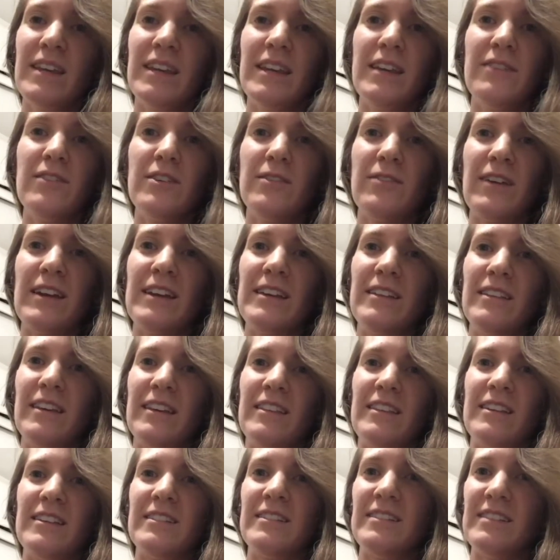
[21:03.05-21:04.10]
even if I eat, like,
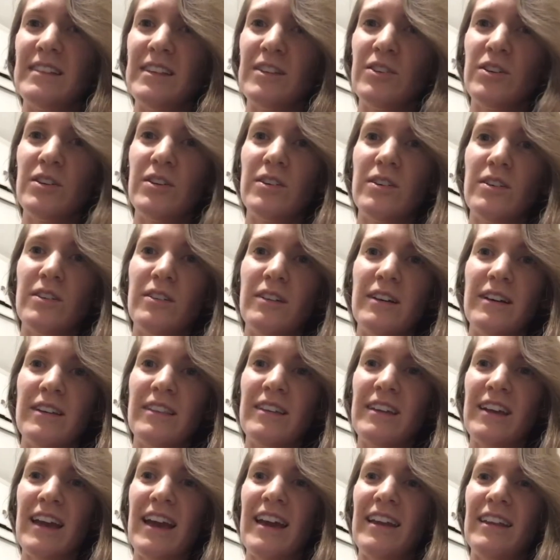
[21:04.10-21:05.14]
the Ezekiel, I think I